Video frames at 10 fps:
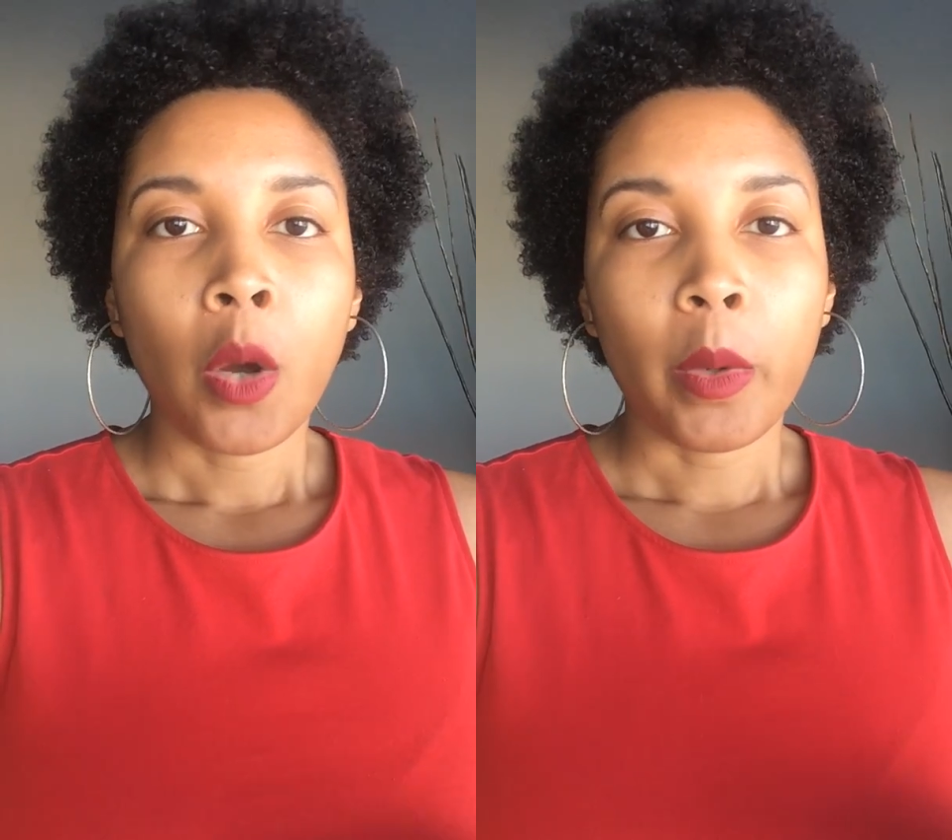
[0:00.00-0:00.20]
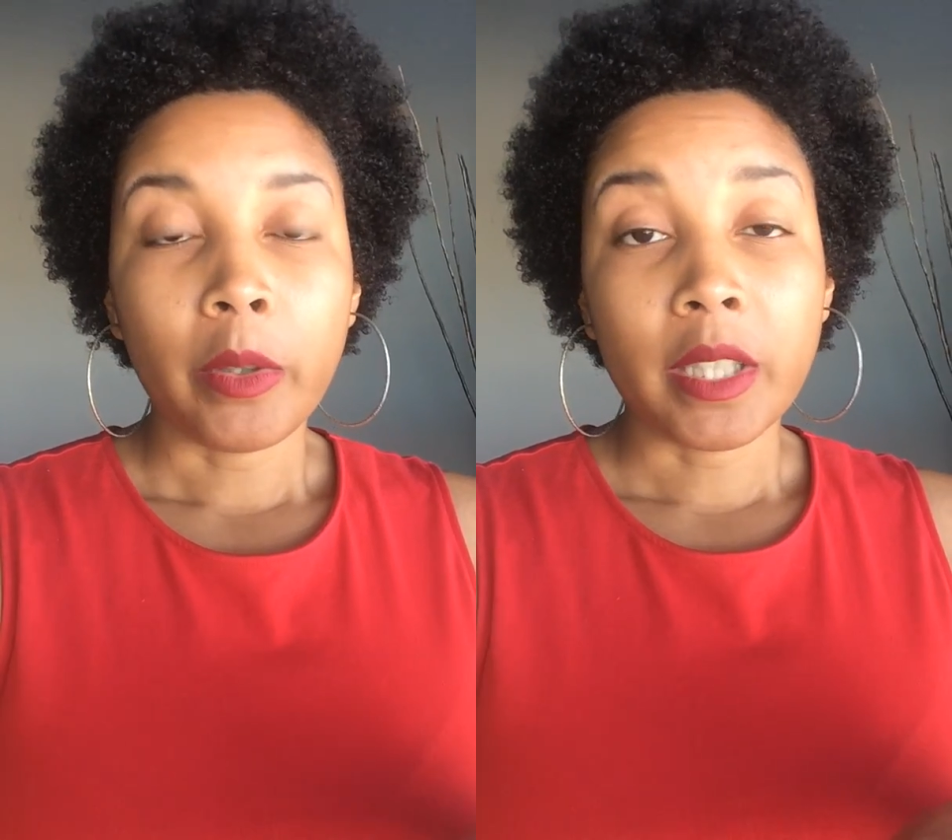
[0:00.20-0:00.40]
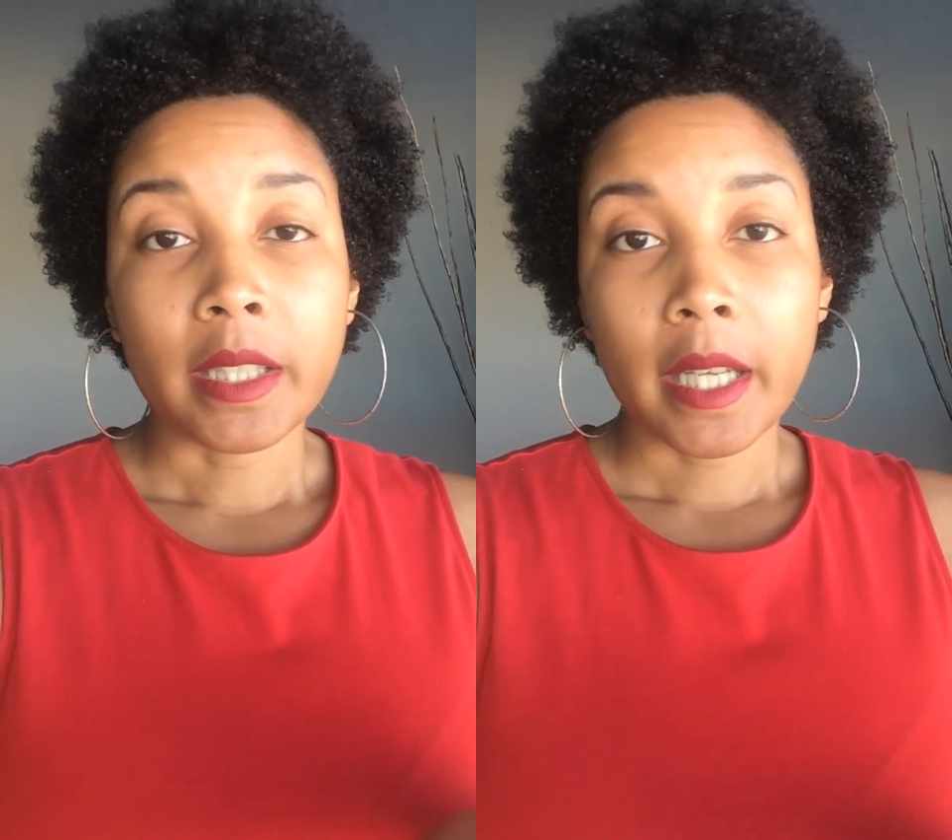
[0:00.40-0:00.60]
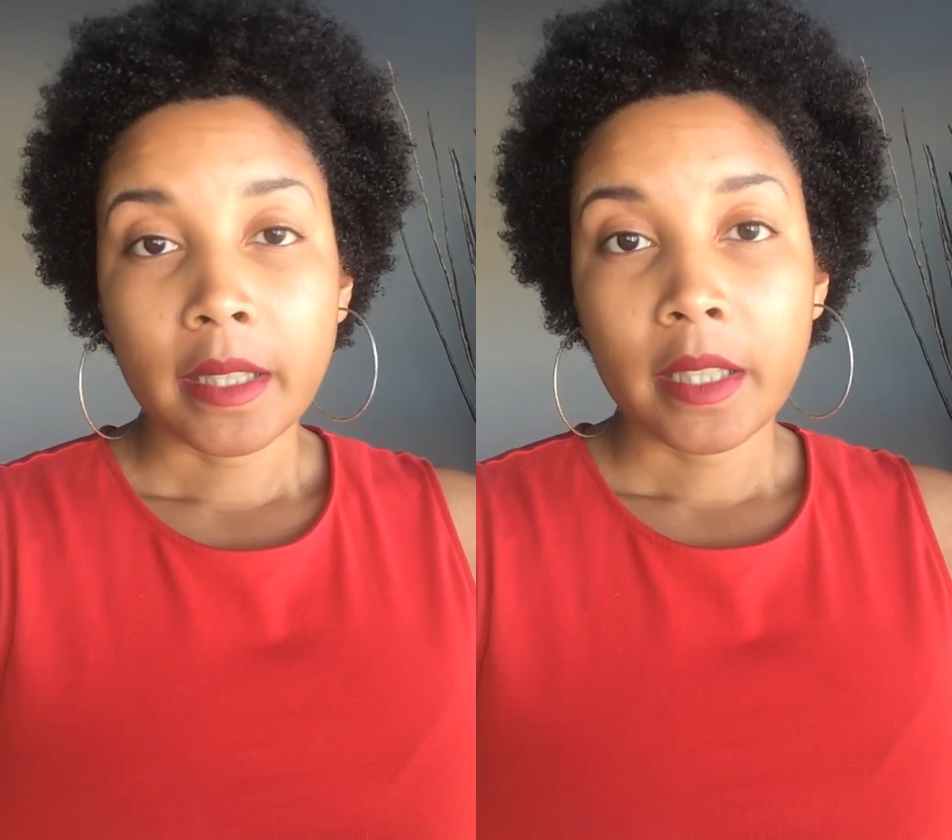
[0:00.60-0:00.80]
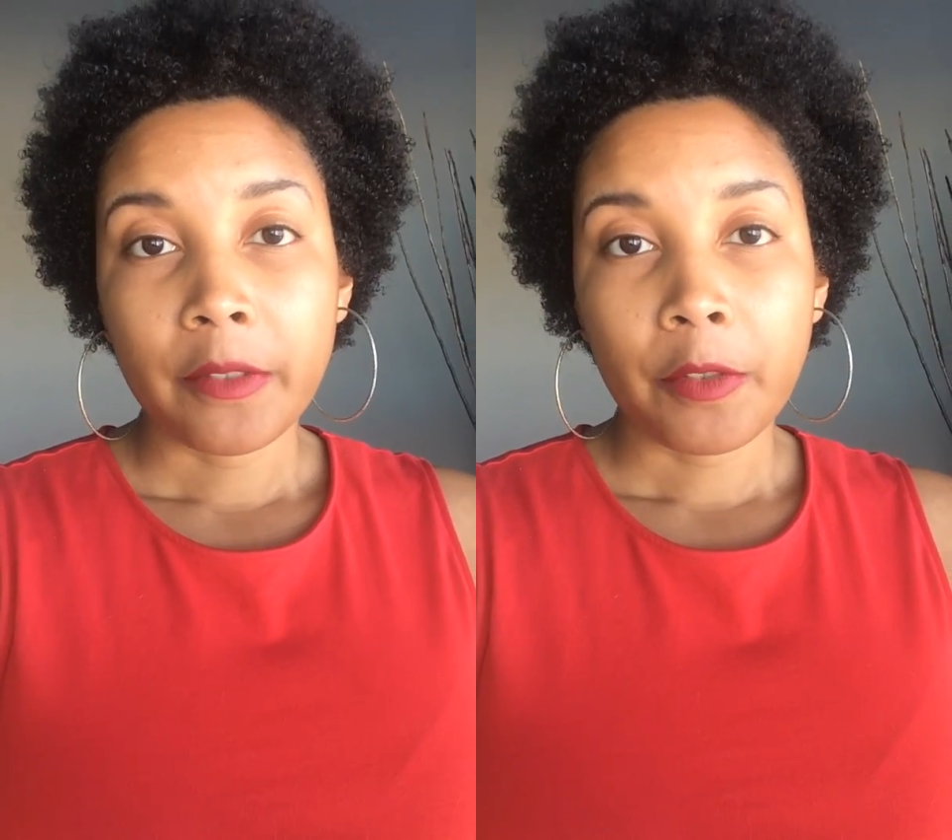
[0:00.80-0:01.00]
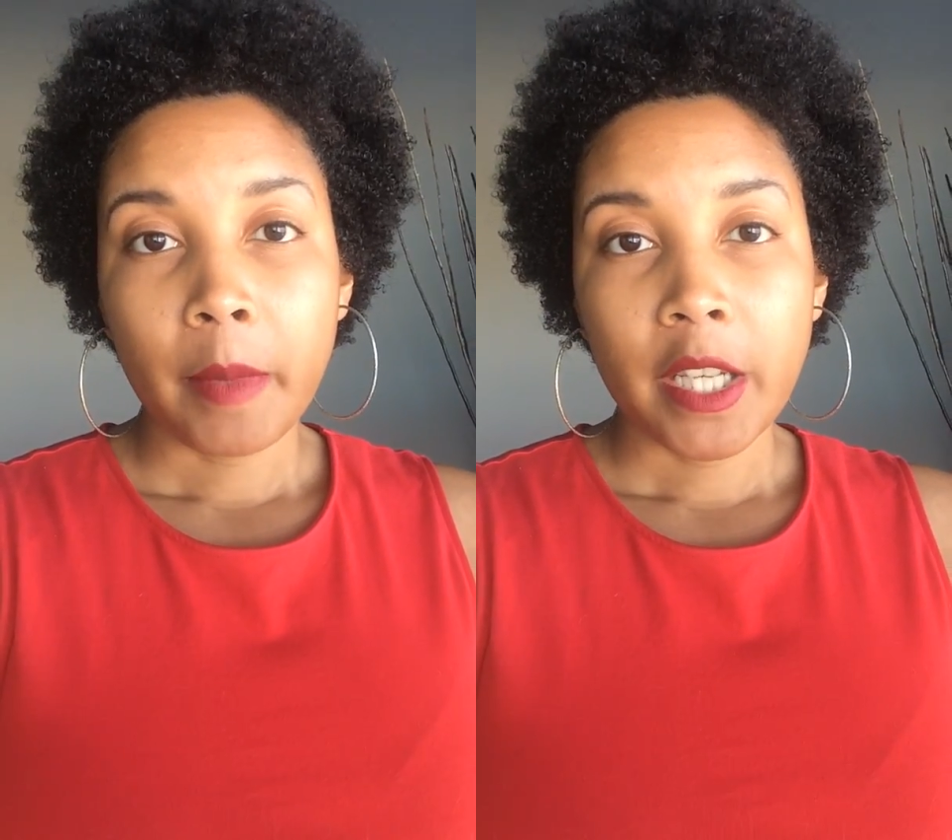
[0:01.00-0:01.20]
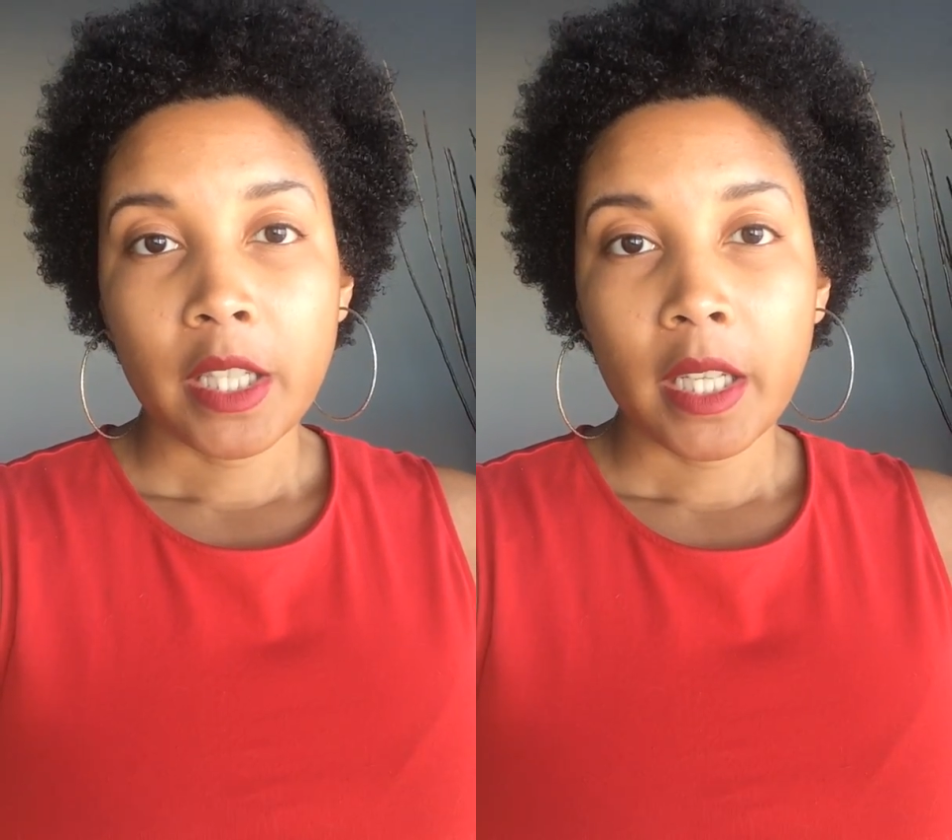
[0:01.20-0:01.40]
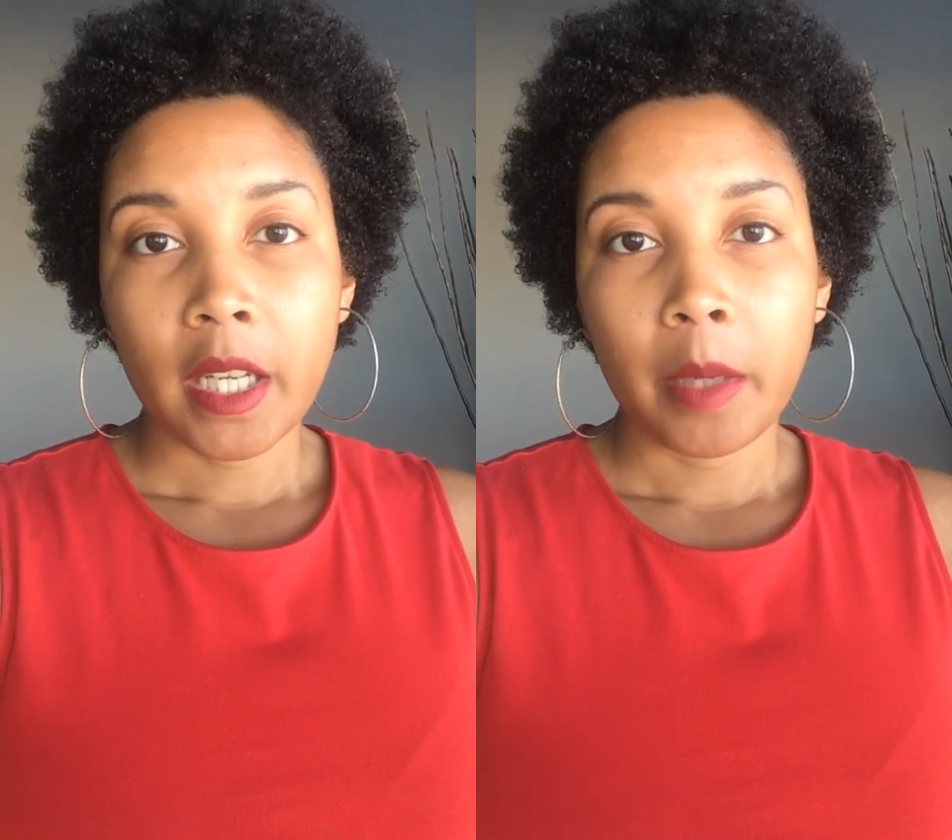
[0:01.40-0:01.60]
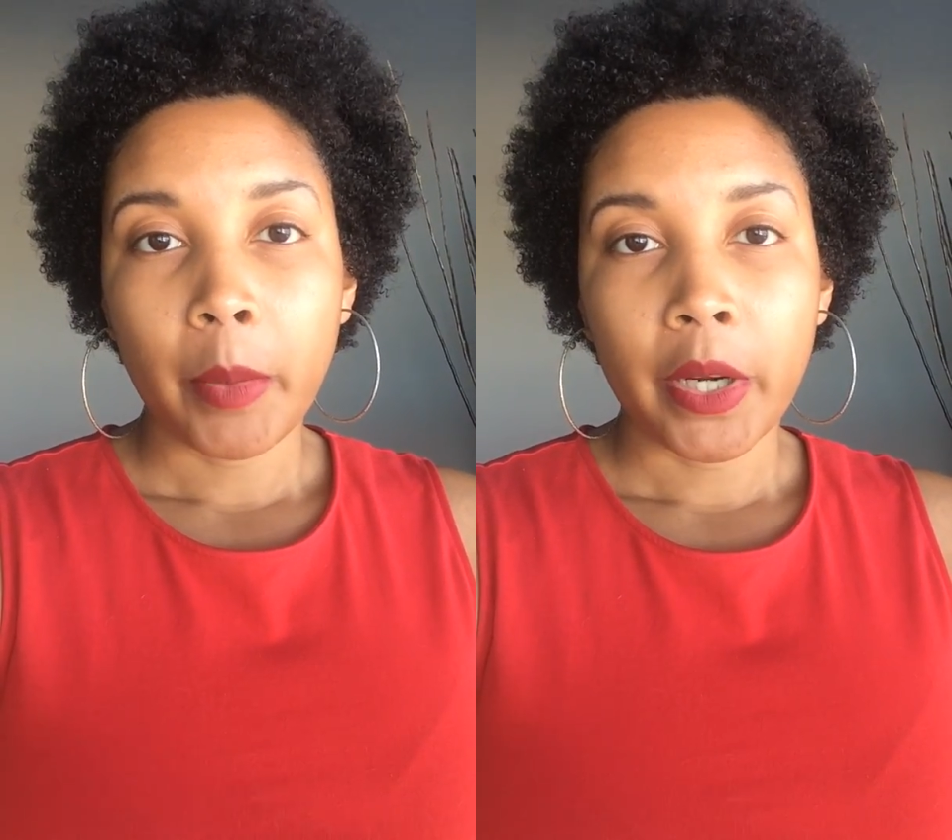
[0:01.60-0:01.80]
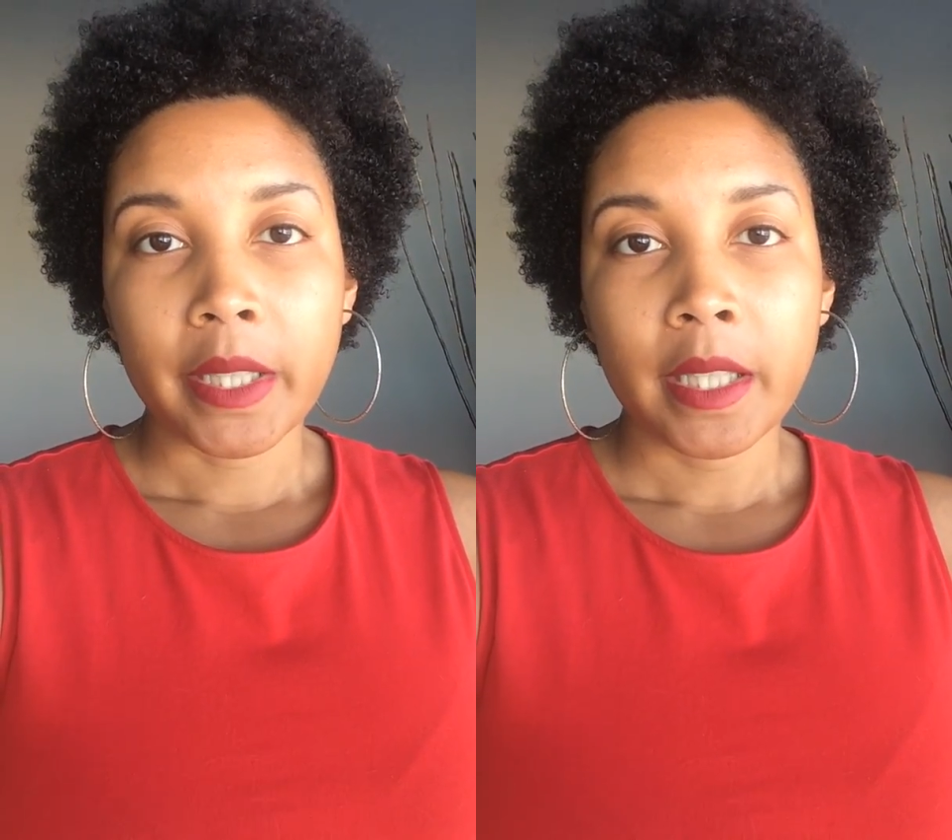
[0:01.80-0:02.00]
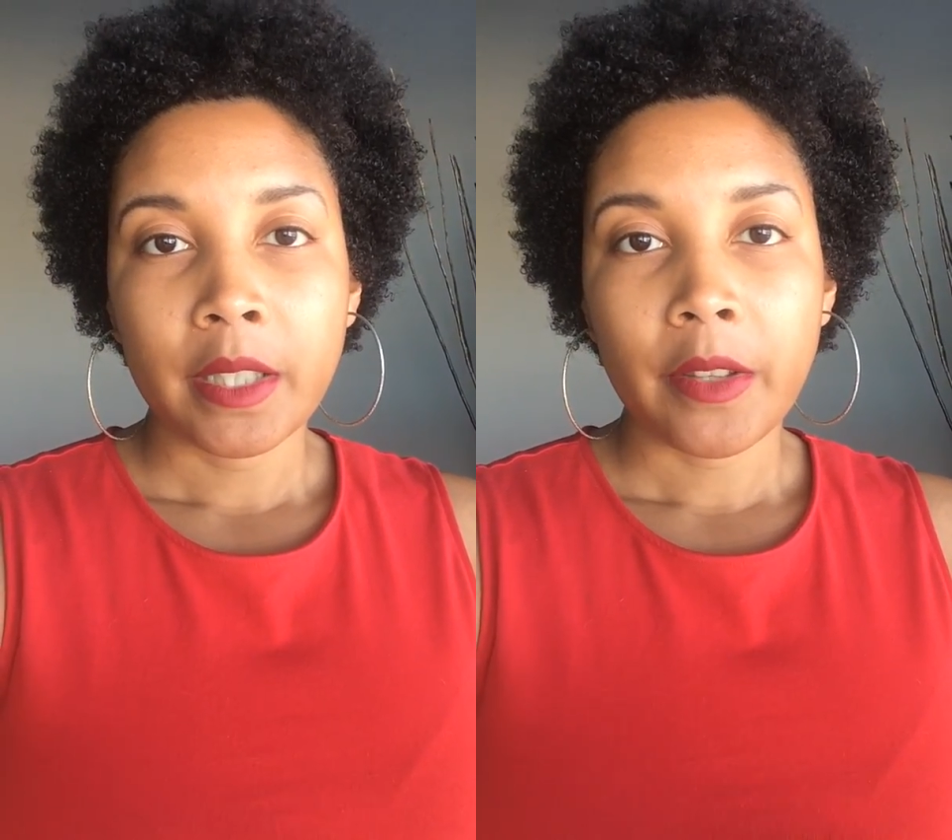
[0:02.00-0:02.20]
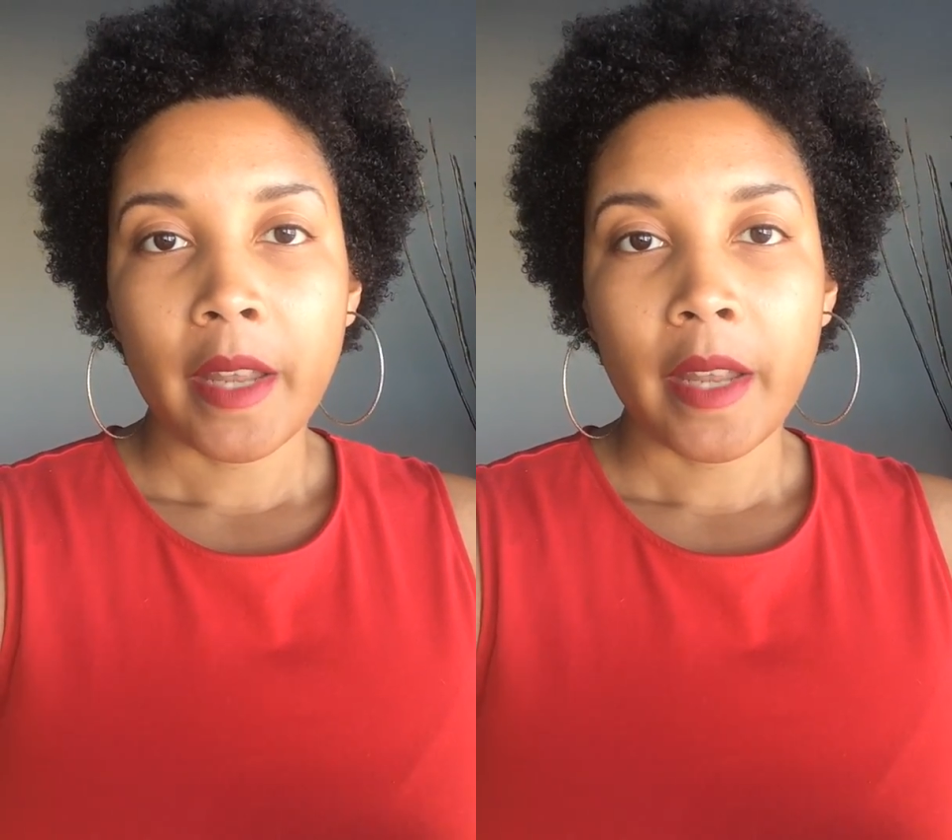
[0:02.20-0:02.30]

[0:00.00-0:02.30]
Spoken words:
We will discuss this information again in person so